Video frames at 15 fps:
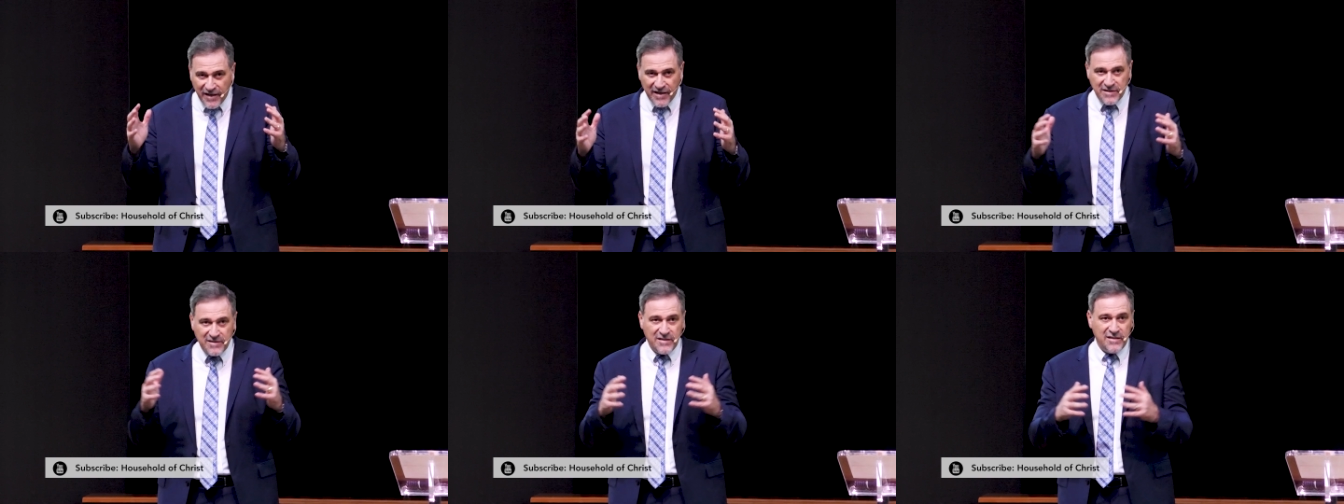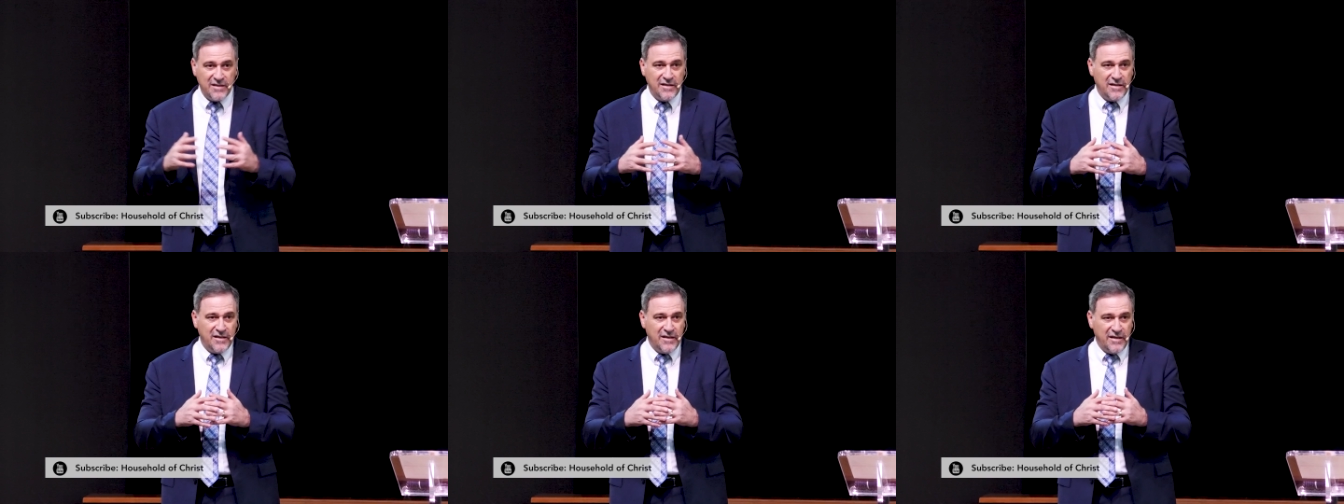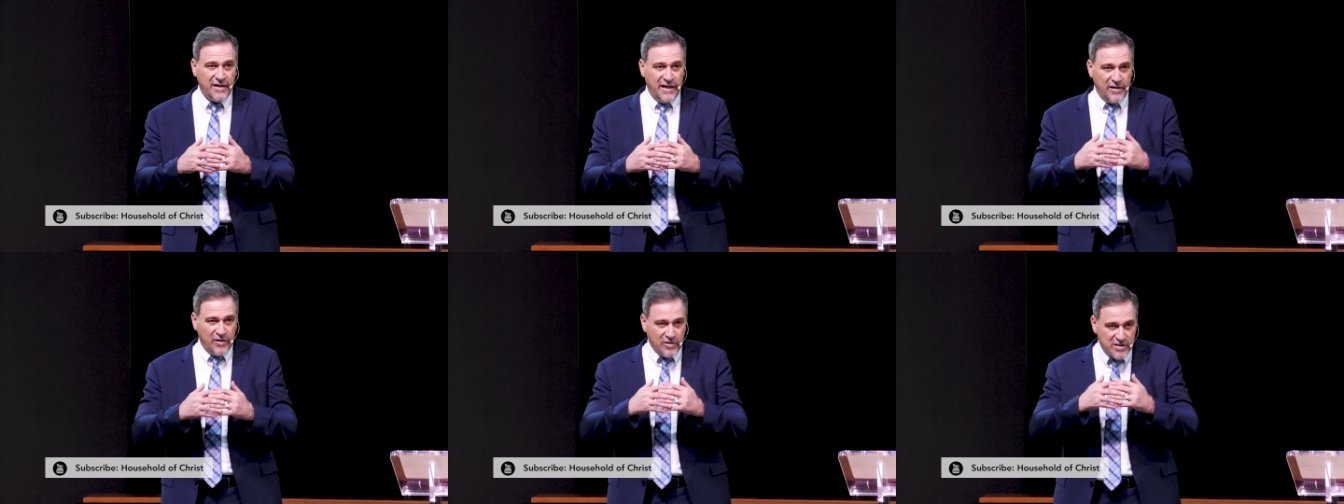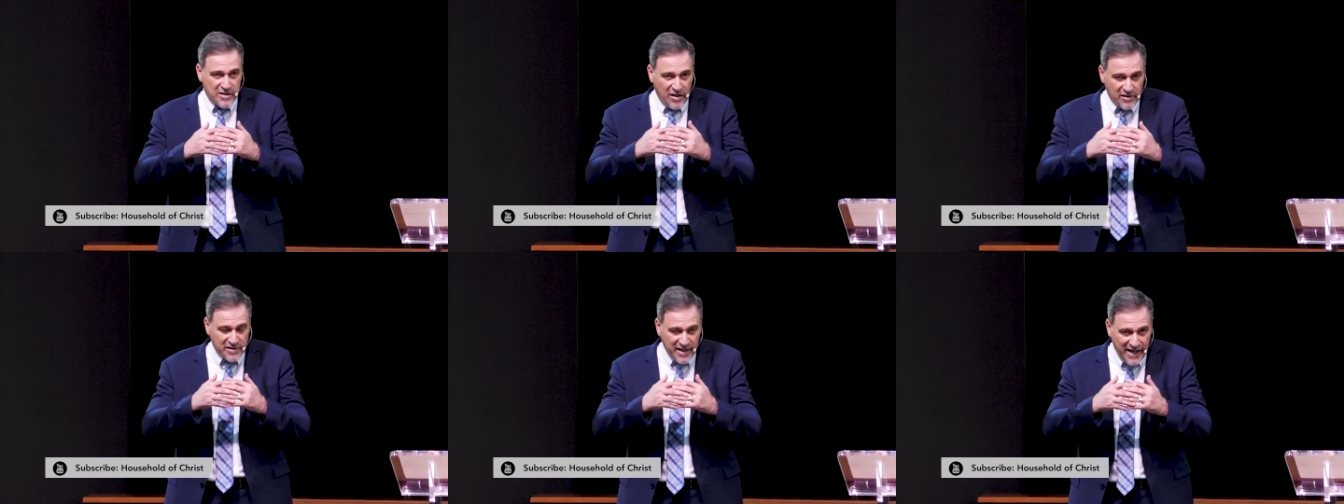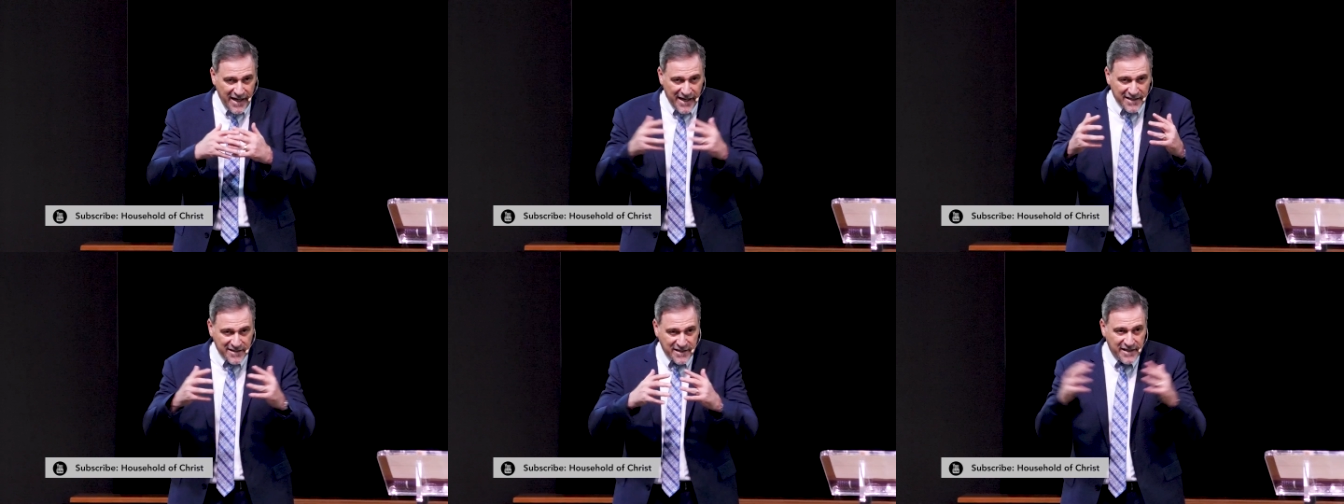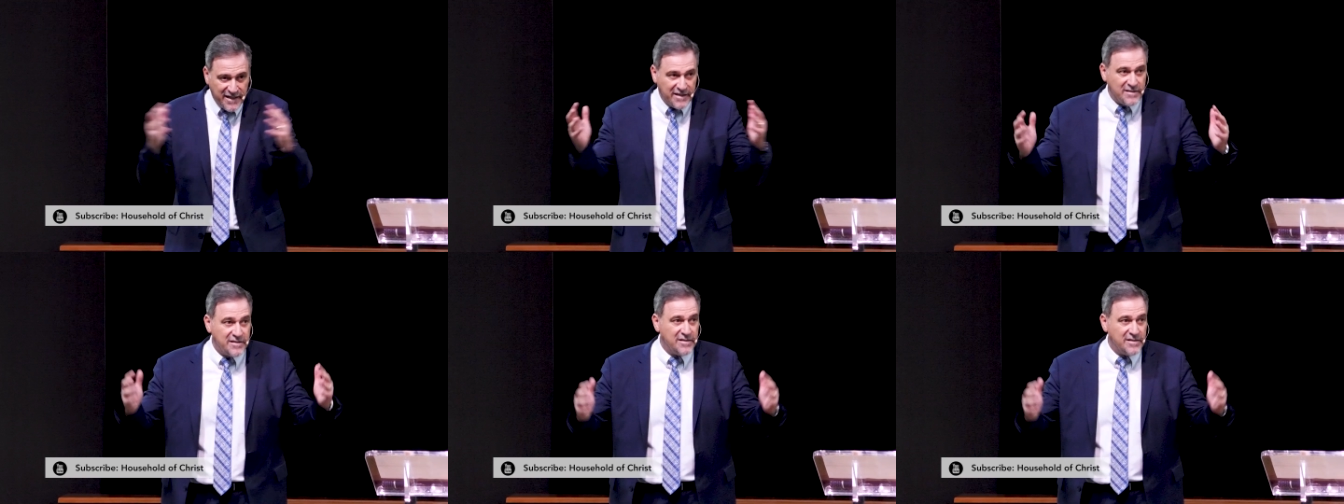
it and you'll start acting it.